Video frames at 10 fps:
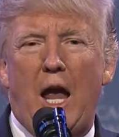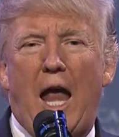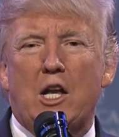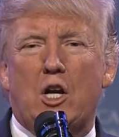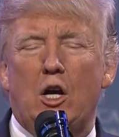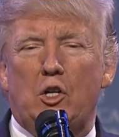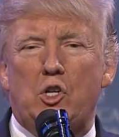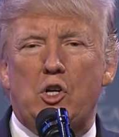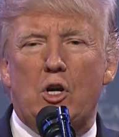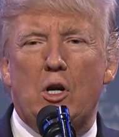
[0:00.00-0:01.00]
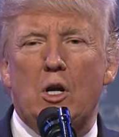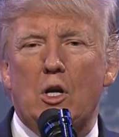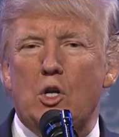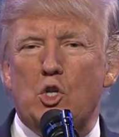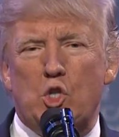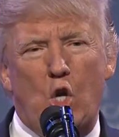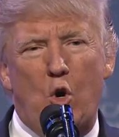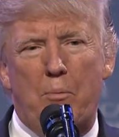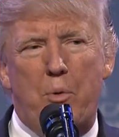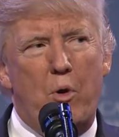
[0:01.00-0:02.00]
and culture,
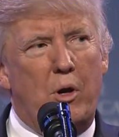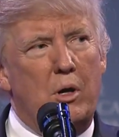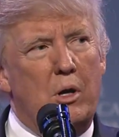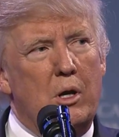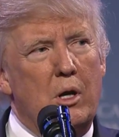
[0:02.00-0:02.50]
so important.